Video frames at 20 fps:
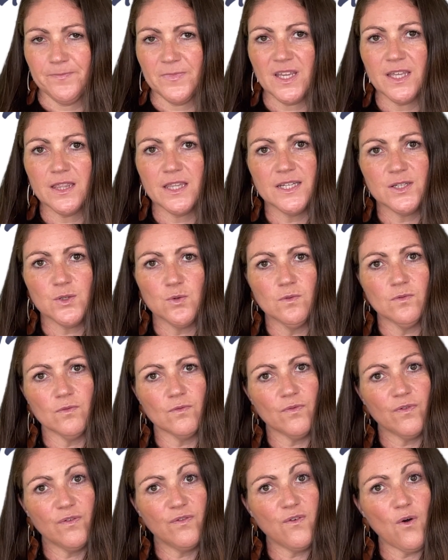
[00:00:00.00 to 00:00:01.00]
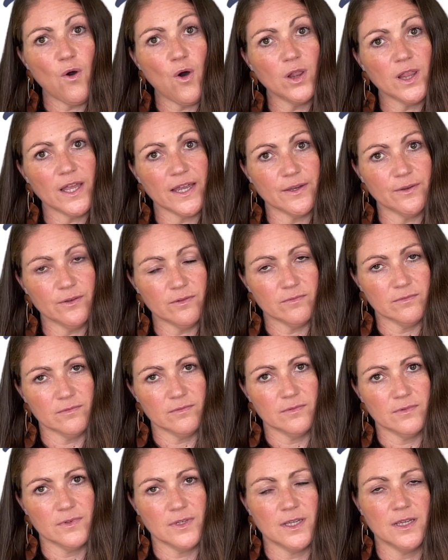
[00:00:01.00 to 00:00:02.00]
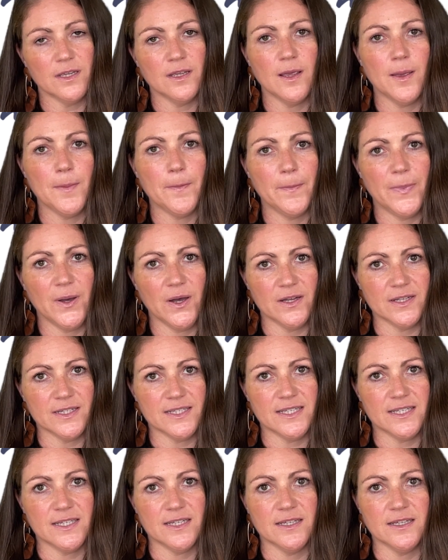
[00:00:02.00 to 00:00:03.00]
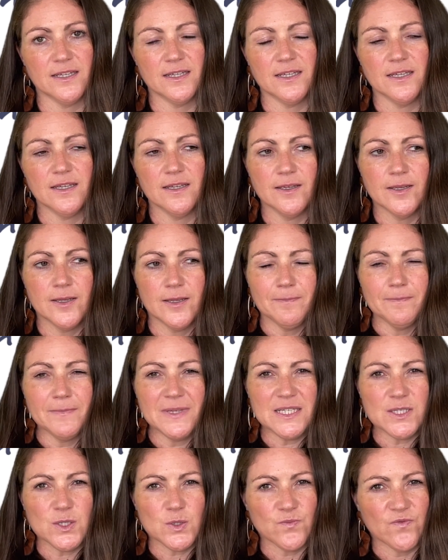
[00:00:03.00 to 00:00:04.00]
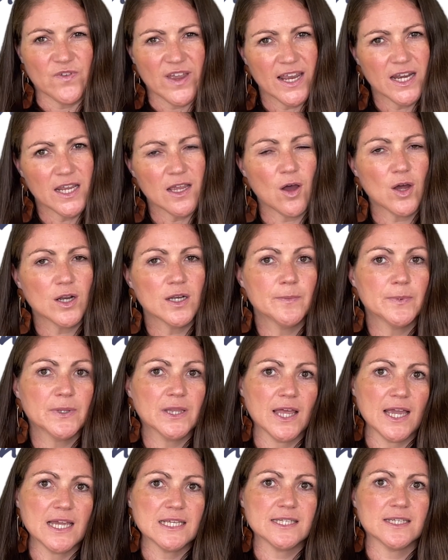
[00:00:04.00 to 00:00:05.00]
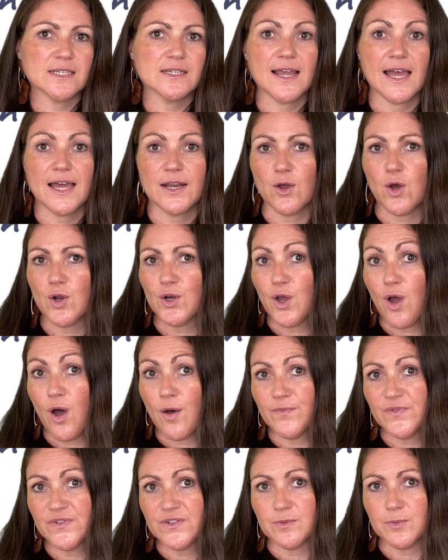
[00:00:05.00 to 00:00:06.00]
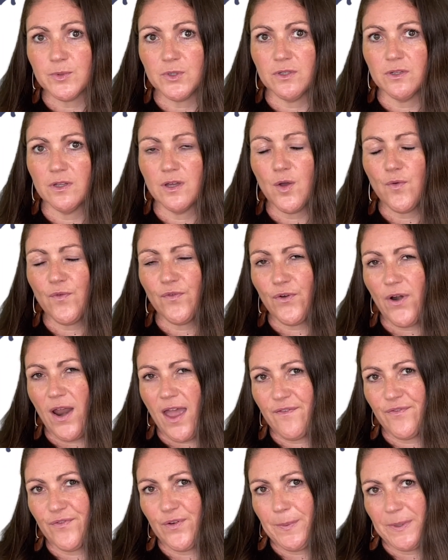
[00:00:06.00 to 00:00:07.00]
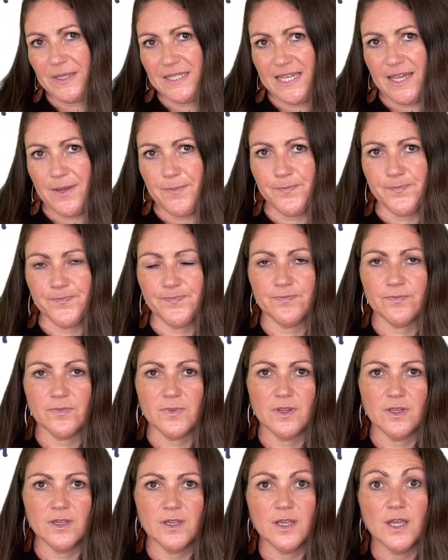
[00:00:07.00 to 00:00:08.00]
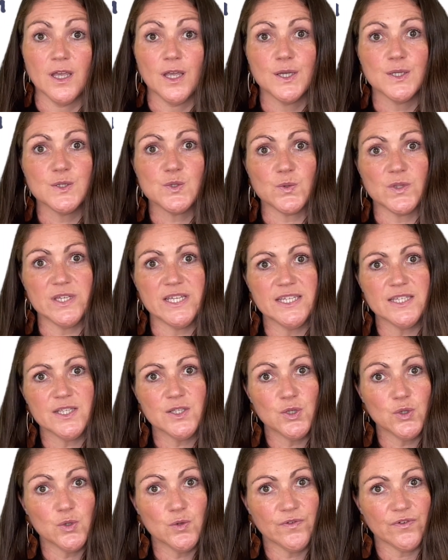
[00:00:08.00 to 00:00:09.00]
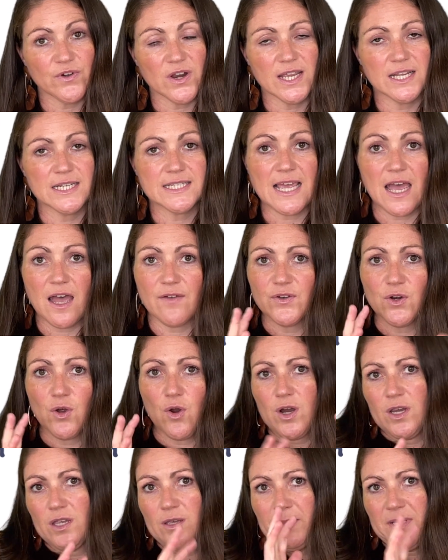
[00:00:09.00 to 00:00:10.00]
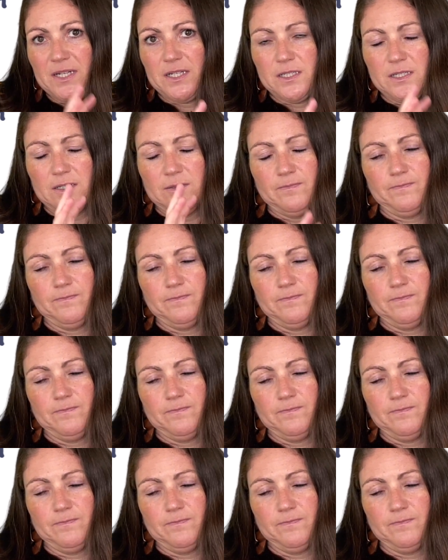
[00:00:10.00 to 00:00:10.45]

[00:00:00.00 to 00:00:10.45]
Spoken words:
They don't fall out, but it's very unpleasant and uncomfortable for everybody. So these 2 friends have an argument.